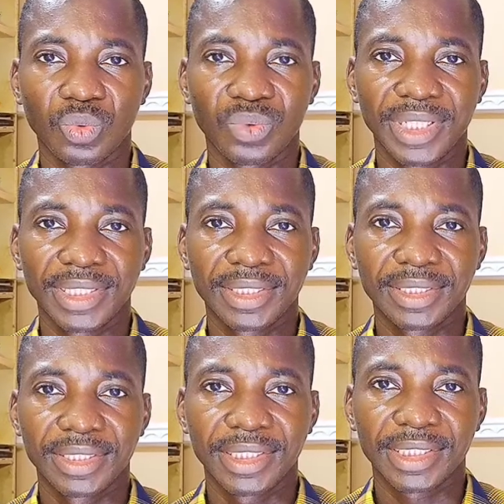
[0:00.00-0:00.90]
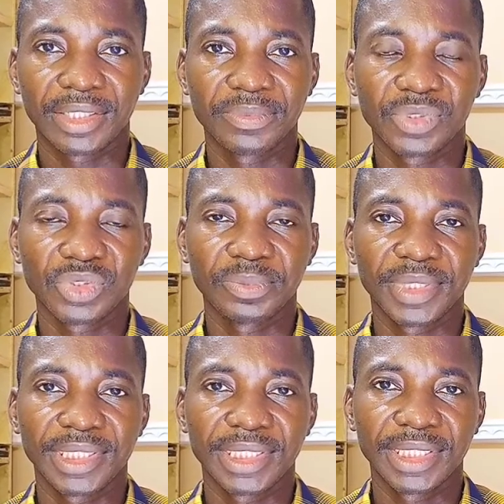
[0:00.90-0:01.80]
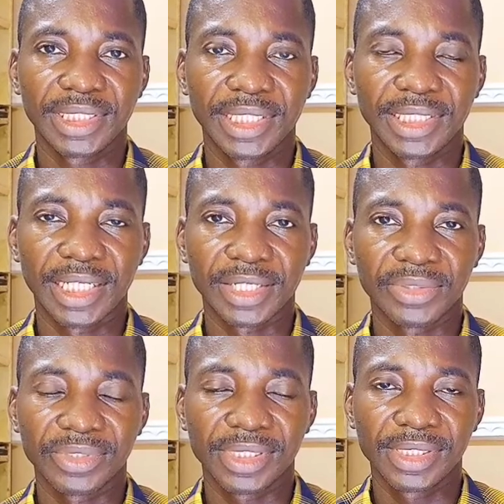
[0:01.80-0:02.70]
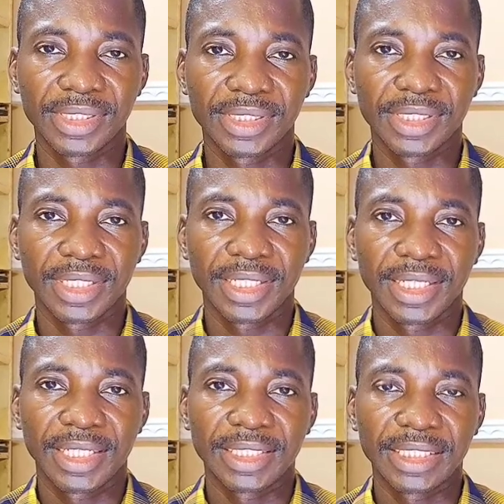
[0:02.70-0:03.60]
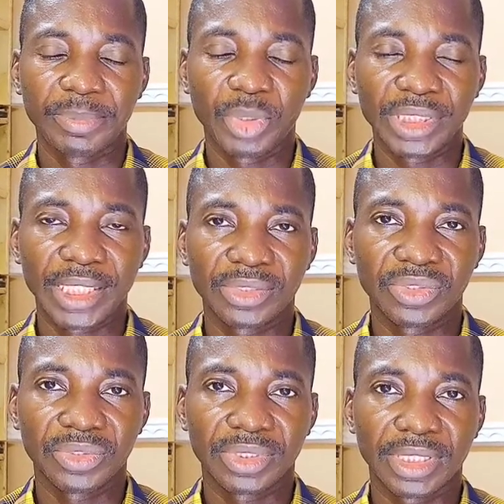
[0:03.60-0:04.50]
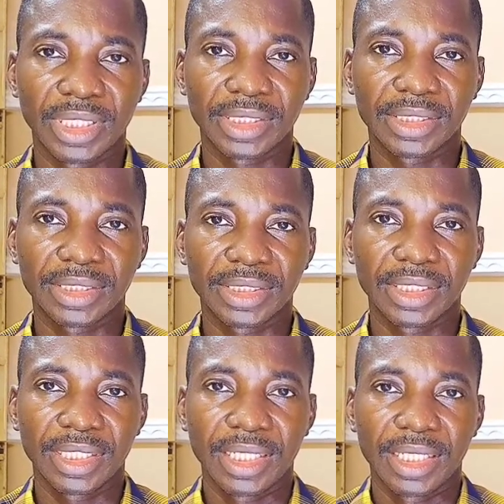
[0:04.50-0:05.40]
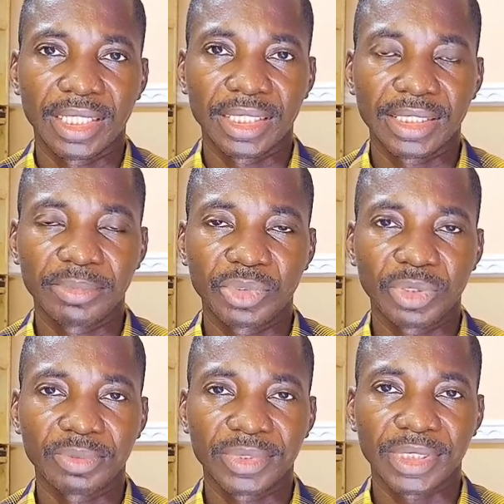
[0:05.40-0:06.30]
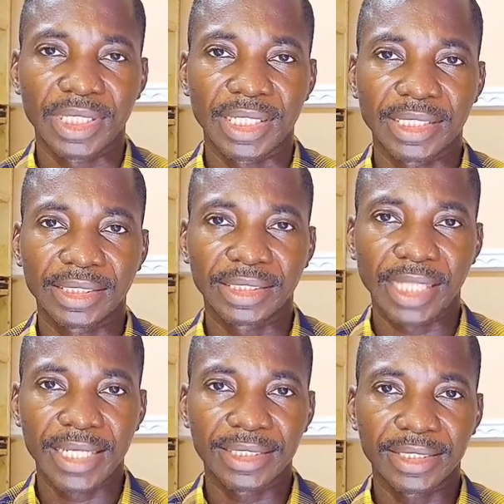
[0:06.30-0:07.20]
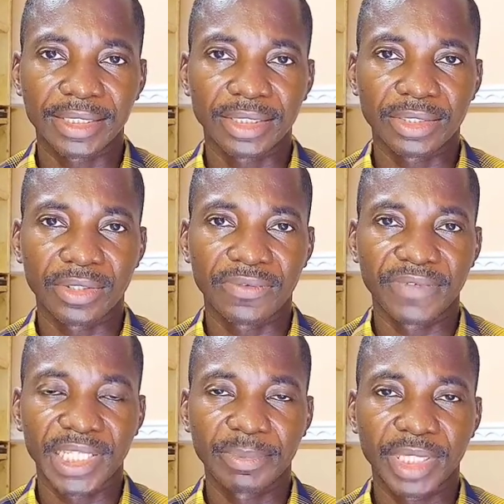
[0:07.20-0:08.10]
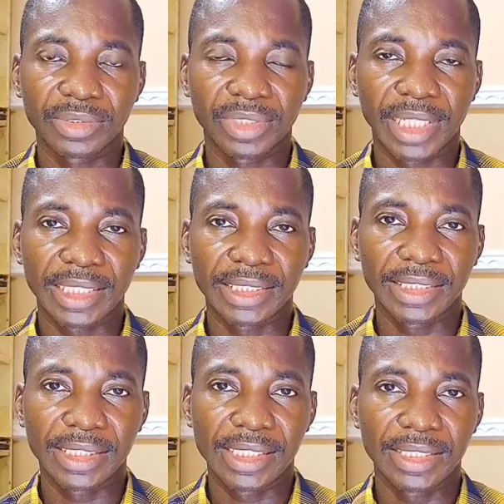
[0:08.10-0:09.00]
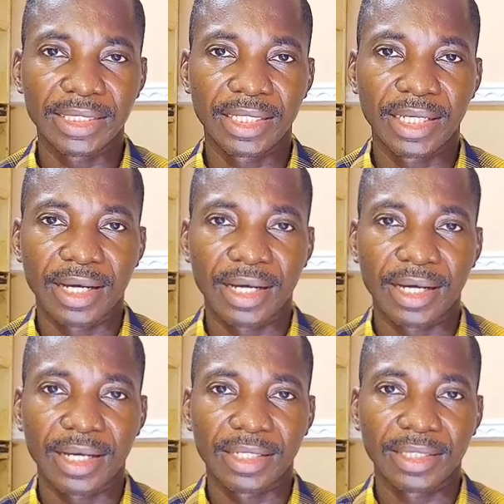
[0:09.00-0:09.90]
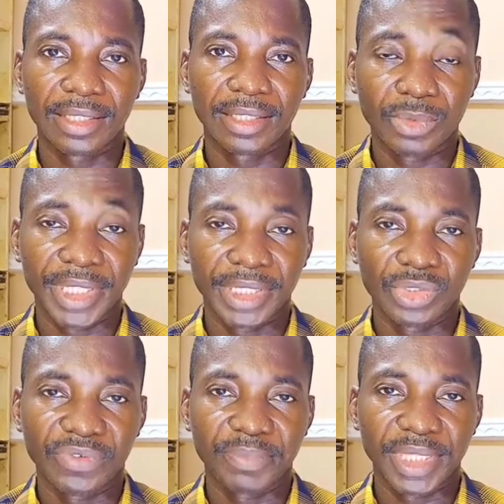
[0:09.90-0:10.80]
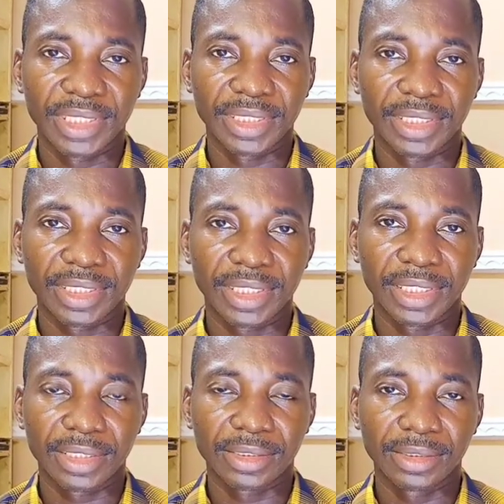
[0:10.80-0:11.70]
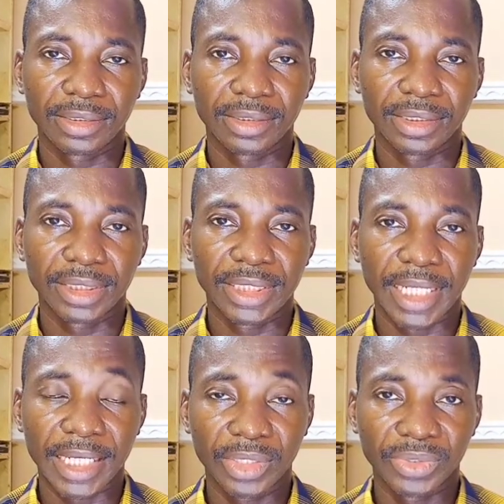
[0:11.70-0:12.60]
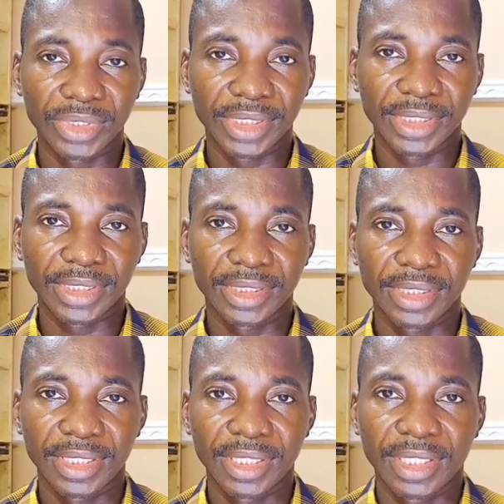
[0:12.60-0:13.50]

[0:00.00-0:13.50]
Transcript: When it comes to making a diagnosis, it is important to note that the symptoms and signs of any particular disease are ways of making a clinical diagnosis.